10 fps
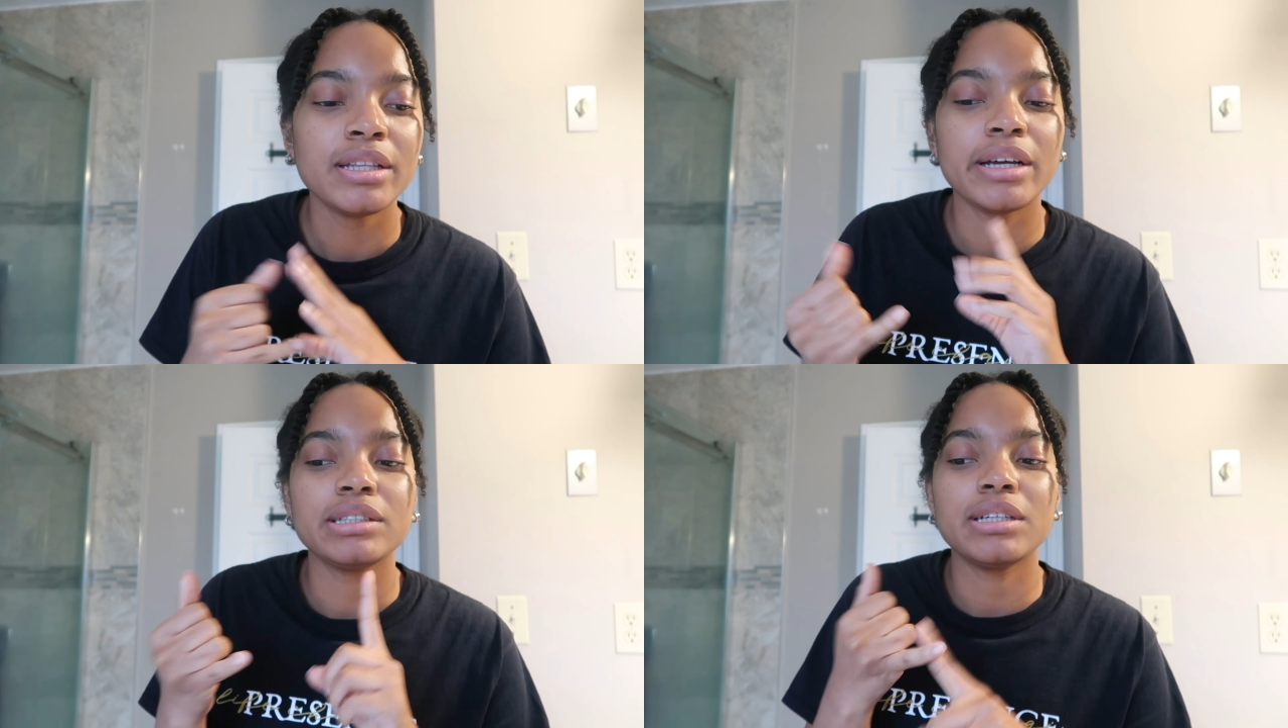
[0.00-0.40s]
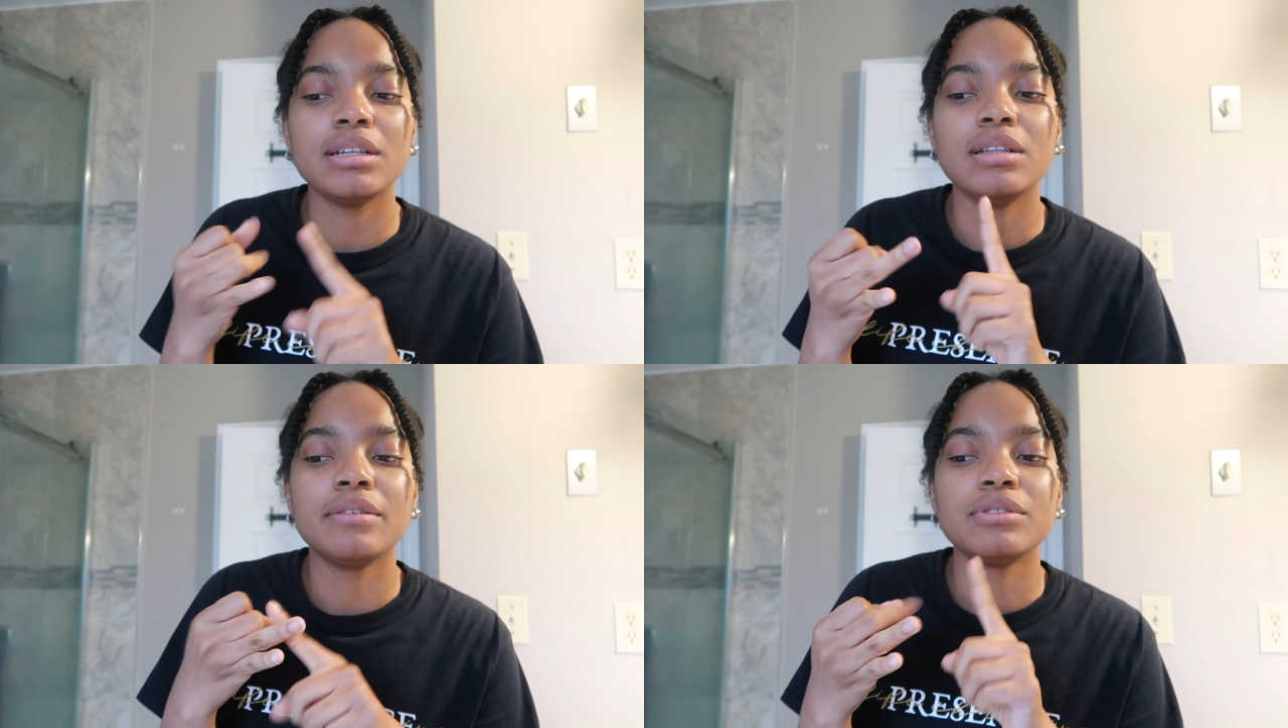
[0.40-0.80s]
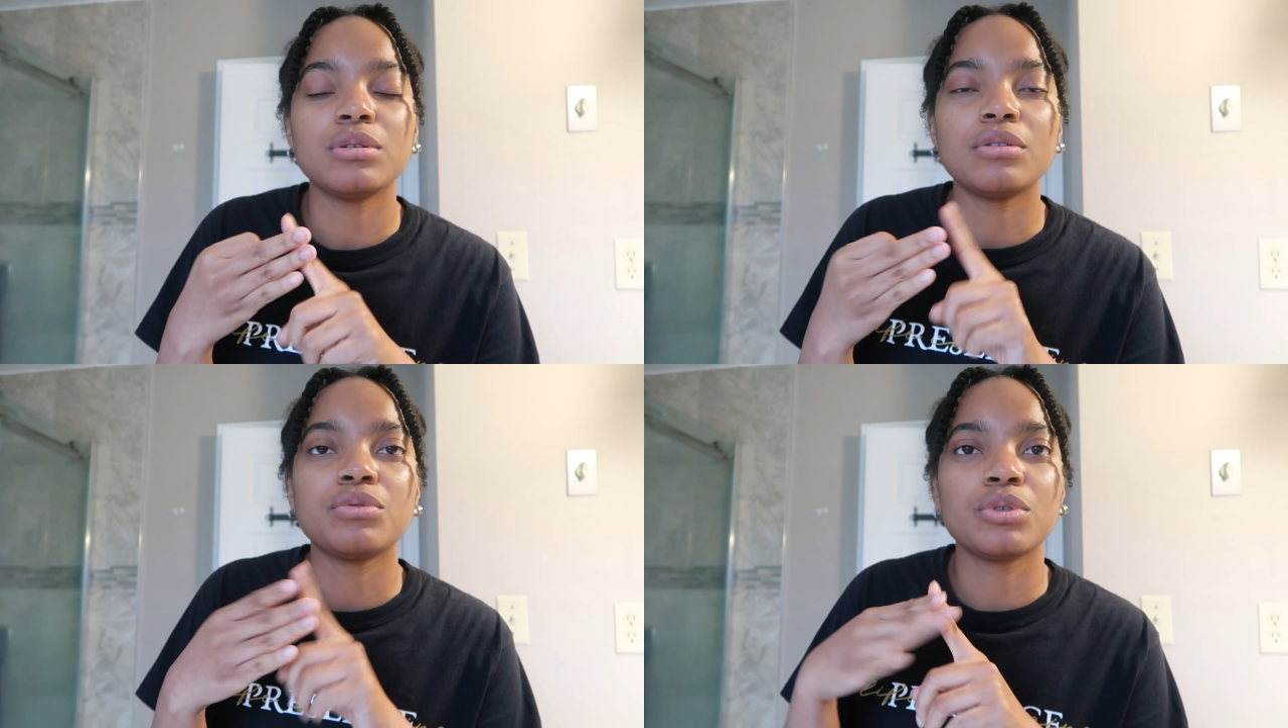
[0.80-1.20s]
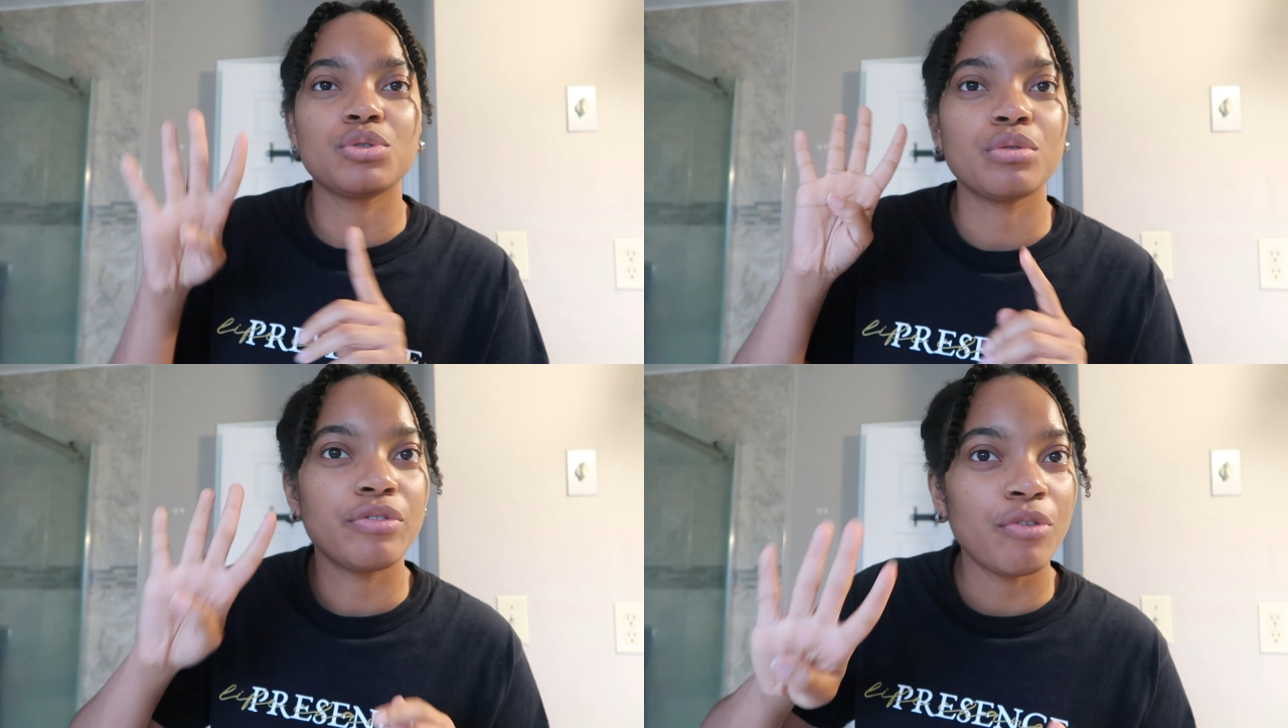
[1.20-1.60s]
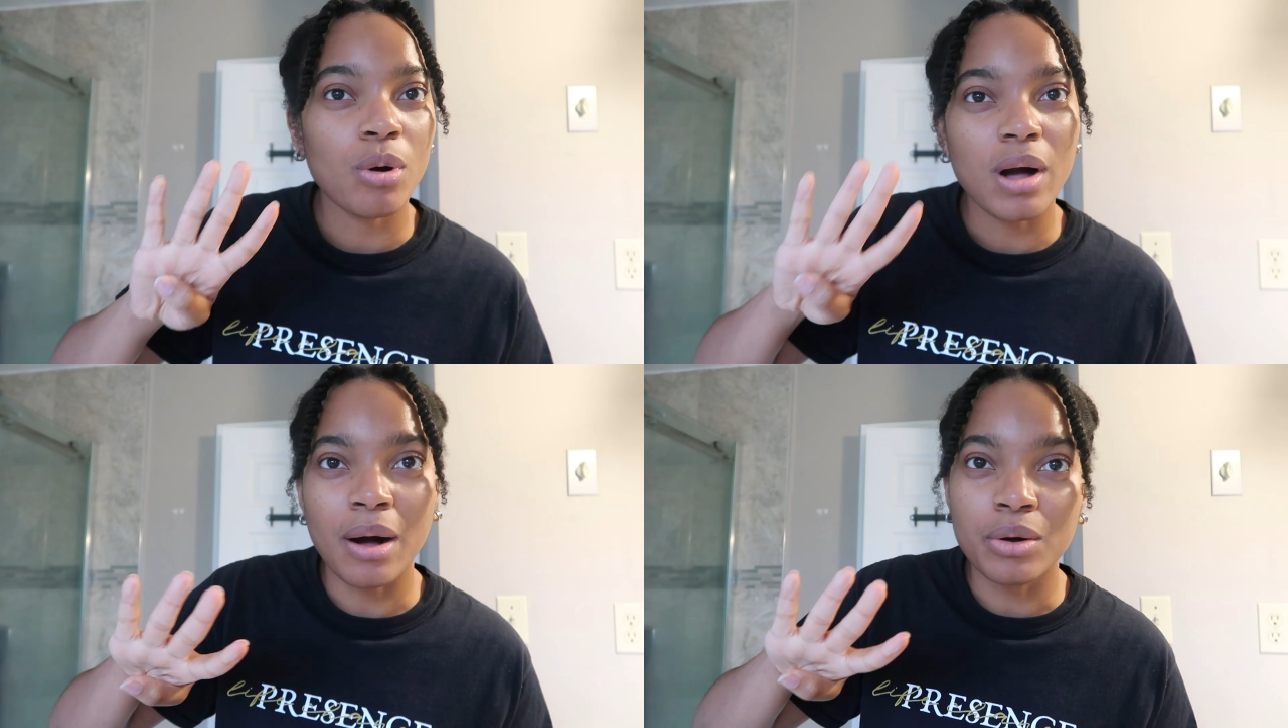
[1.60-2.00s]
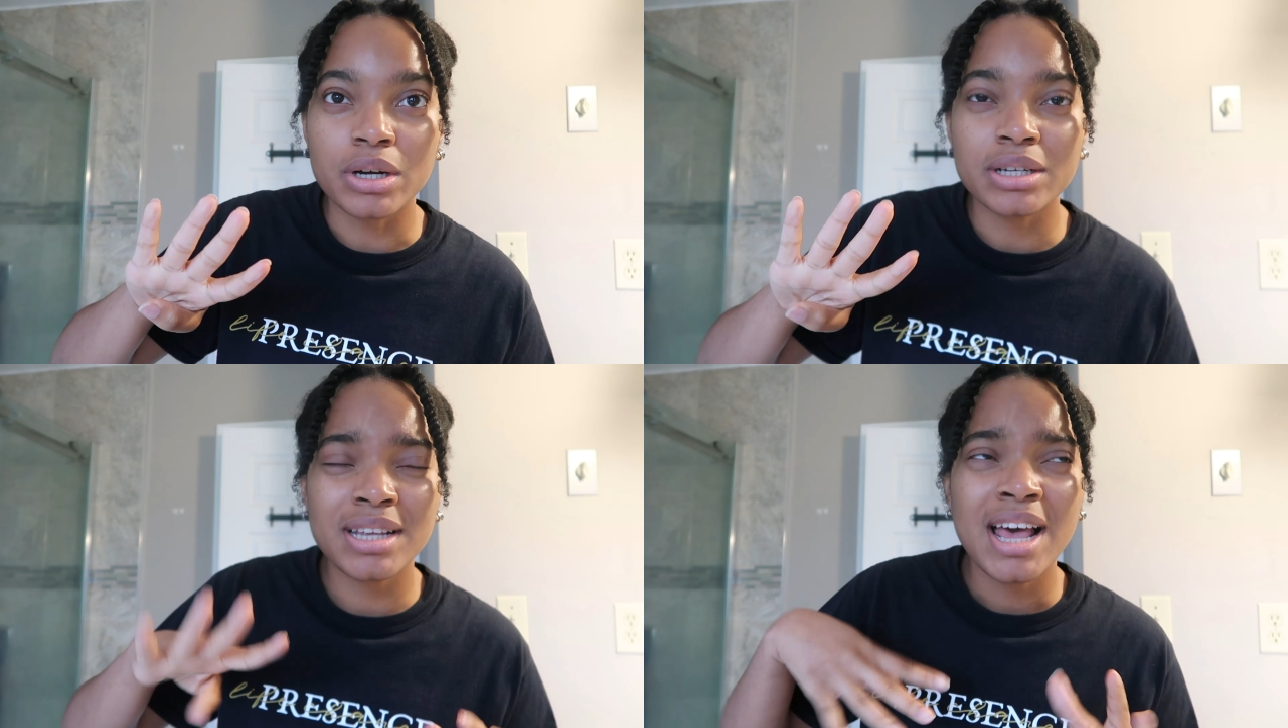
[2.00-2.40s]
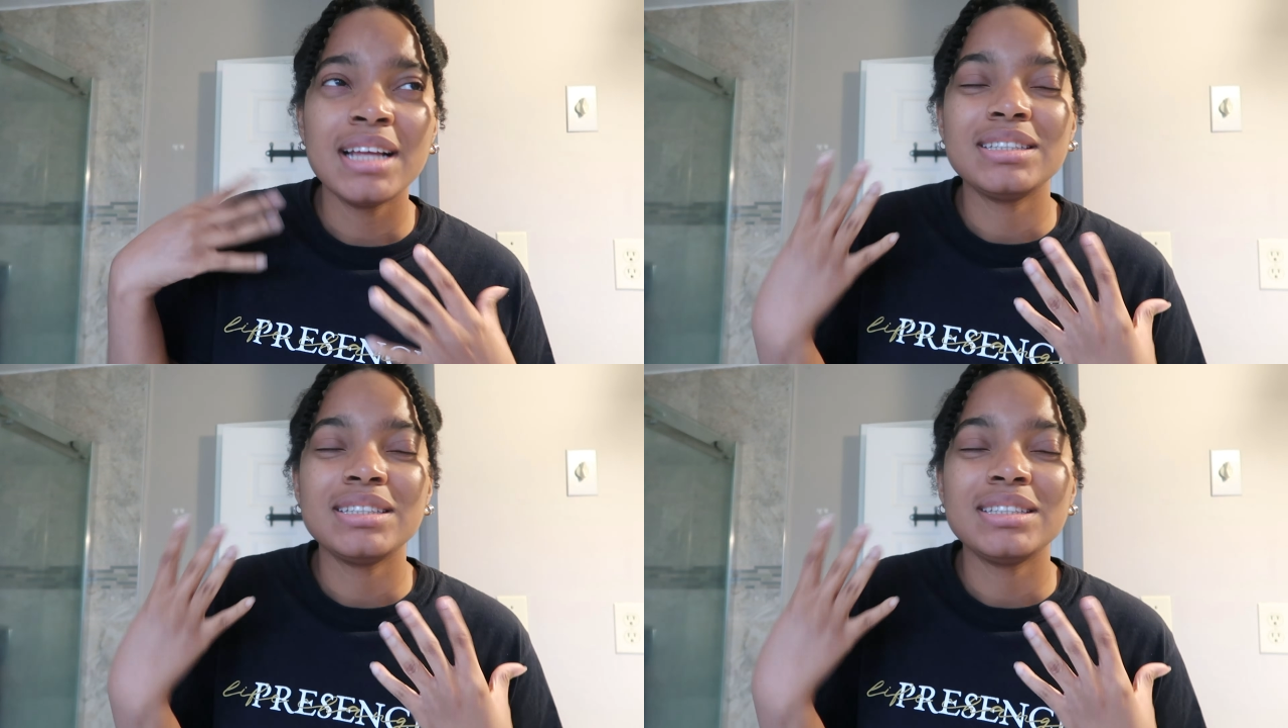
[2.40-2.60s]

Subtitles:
9, 10, 11, 12, 1, so 4 hours.